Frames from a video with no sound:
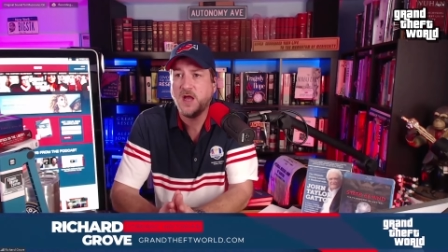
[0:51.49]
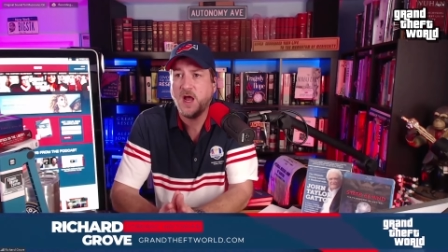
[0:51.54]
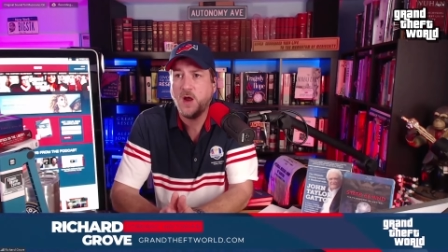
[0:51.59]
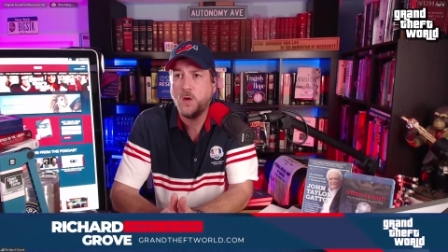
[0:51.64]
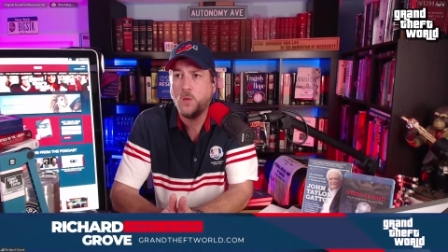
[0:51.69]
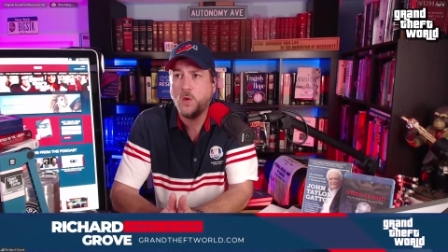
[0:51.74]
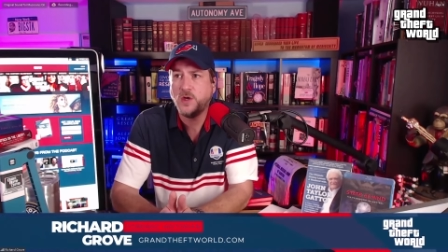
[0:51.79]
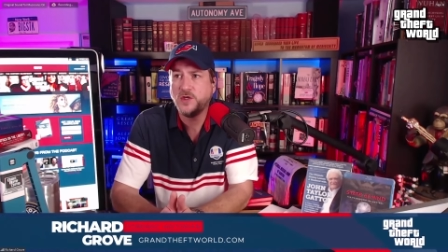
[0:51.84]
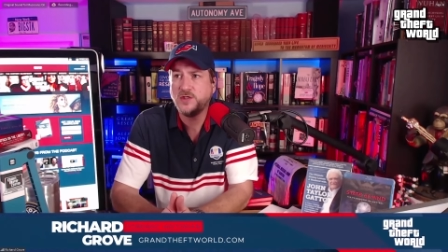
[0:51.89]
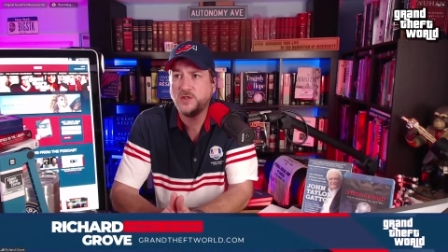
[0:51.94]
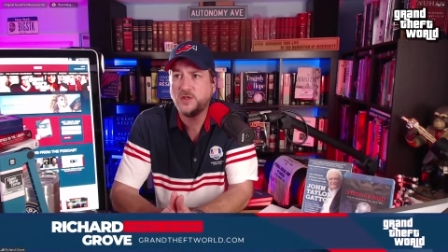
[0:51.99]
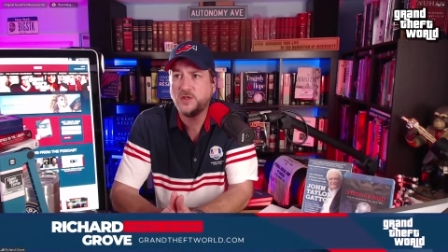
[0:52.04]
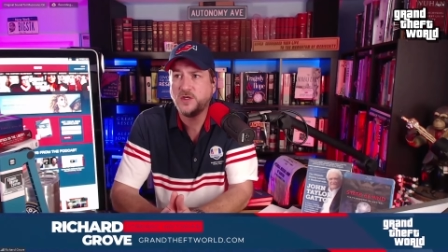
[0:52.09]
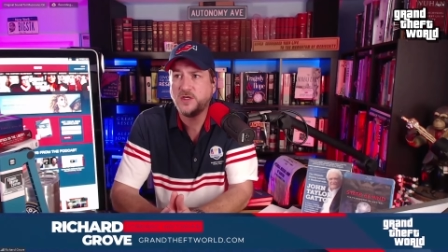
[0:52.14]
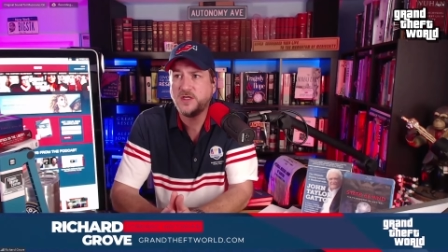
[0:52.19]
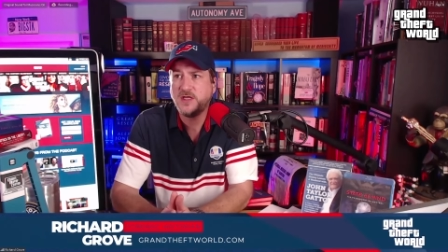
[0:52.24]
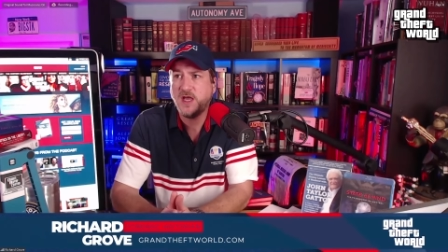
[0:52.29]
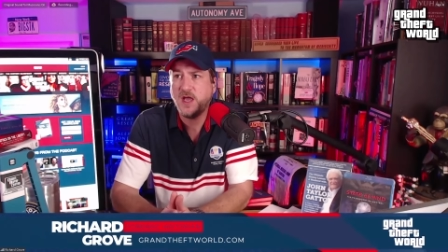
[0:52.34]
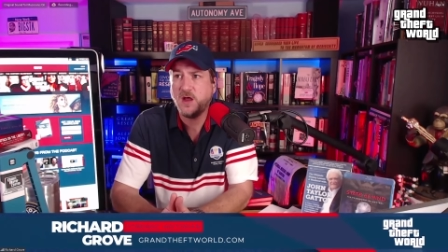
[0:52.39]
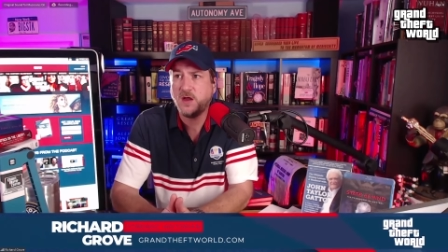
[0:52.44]
I want you to
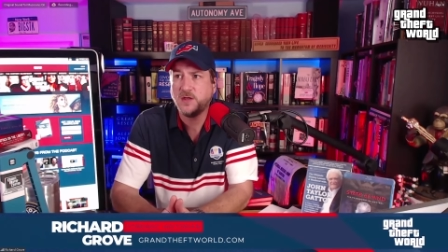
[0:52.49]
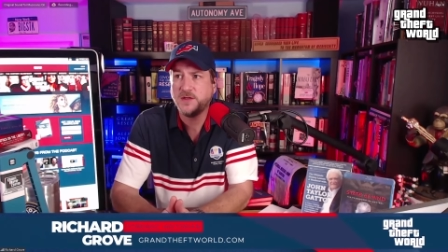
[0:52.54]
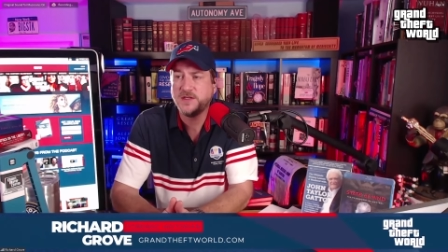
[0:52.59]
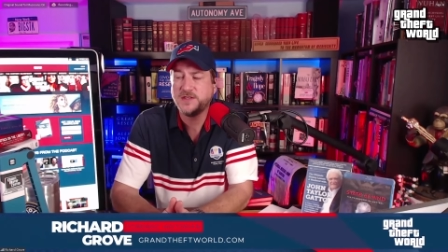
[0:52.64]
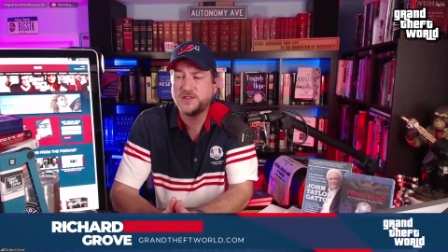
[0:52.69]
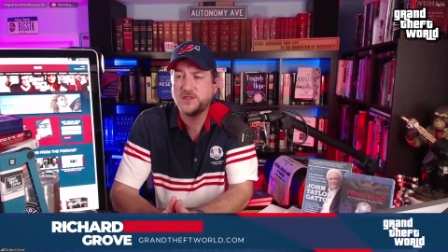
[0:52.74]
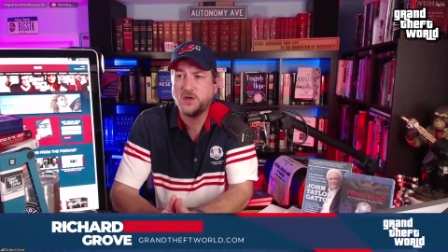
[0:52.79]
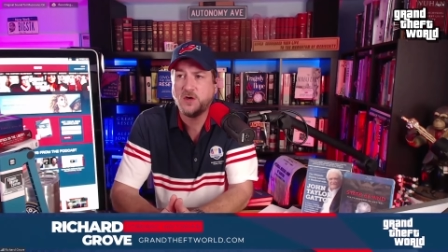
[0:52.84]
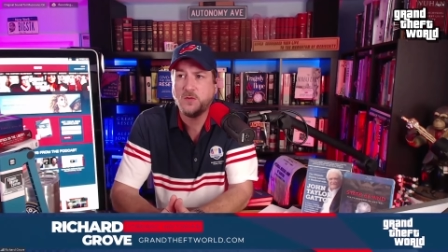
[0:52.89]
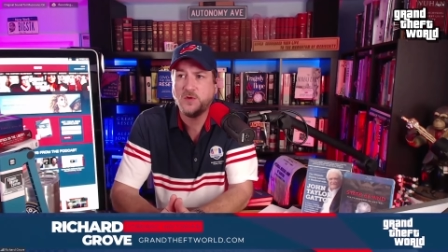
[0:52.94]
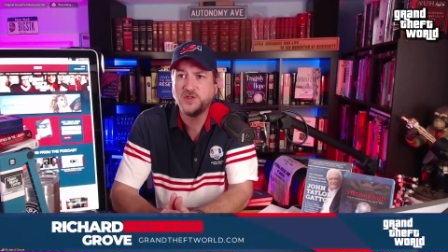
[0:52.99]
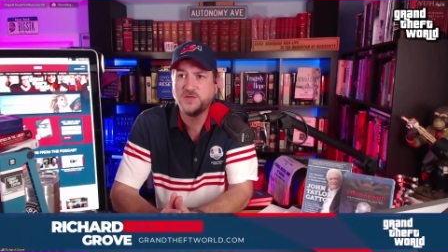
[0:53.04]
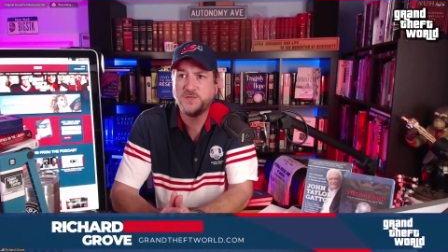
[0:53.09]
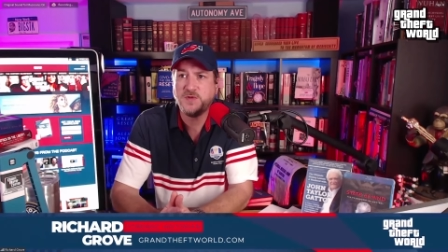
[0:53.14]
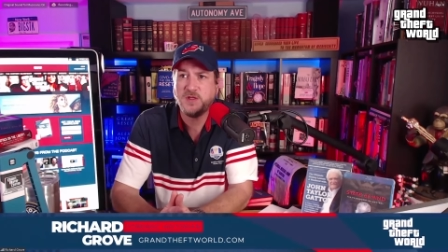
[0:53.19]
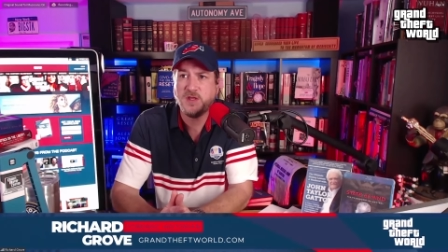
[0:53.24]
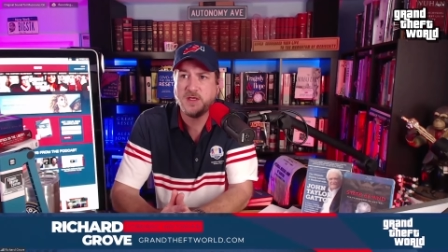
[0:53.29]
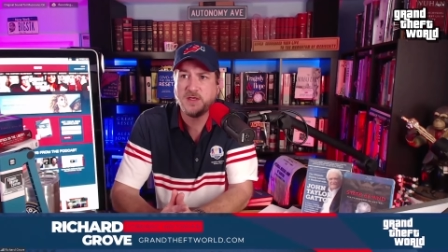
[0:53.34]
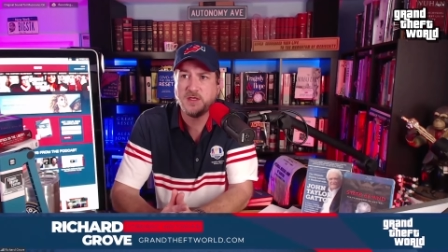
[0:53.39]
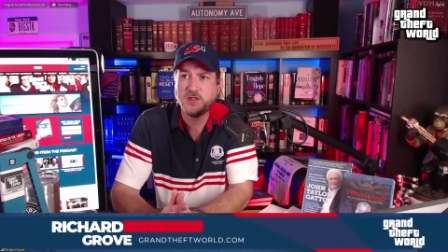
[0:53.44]
count. This should almost
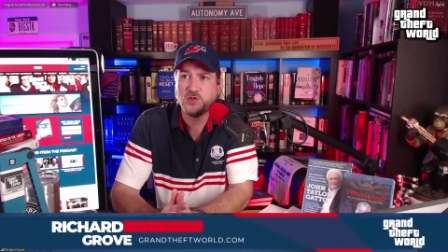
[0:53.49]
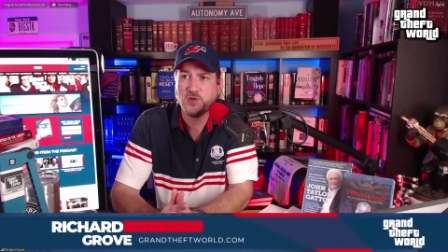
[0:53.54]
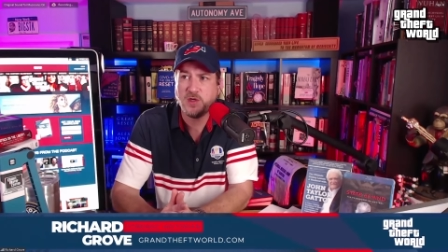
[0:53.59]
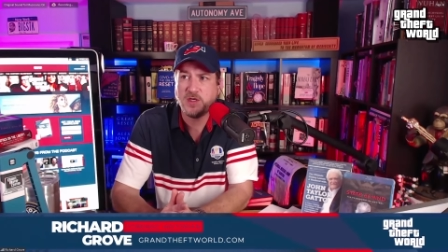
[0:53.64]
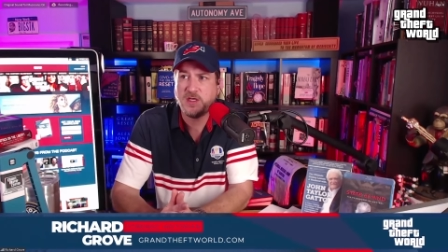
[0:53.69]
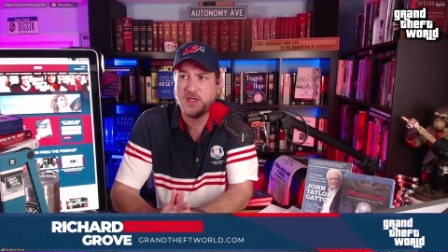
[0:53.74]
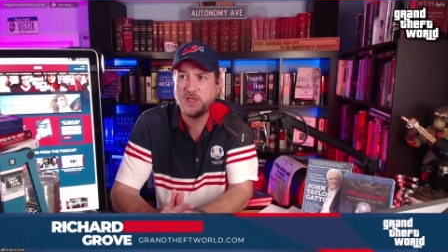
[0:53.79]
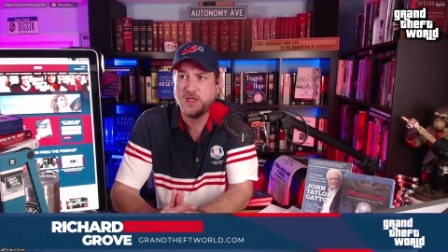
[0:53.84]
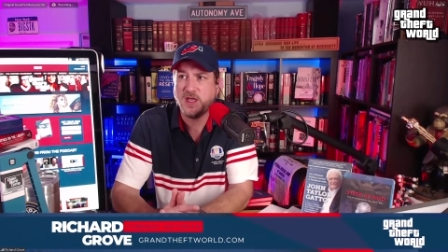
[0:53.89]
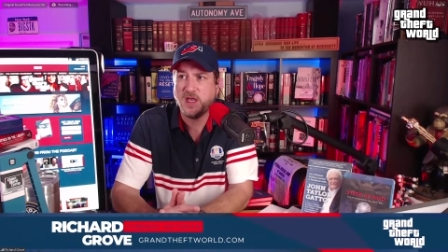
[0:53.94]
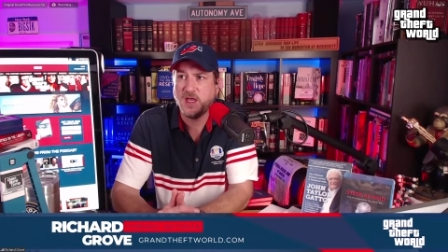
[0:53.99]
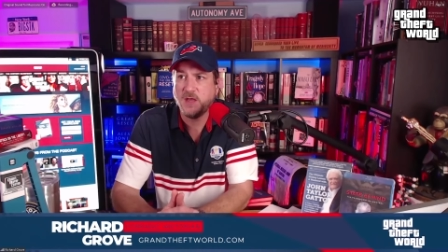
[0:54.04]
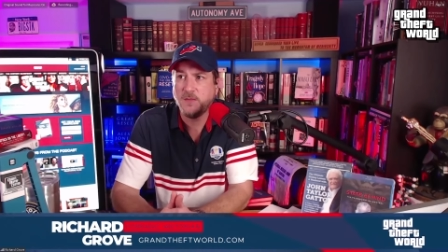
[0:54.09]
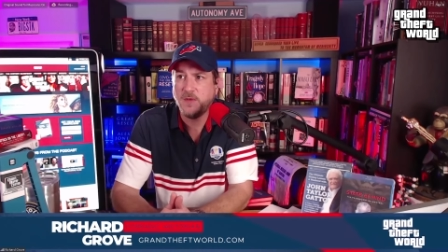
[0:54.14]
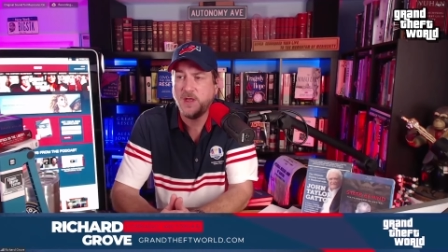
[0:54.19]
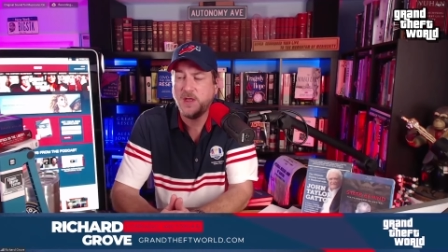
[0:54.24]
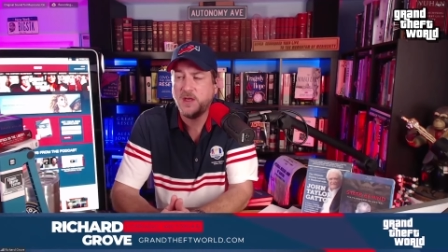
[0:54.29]
be like a drinking game.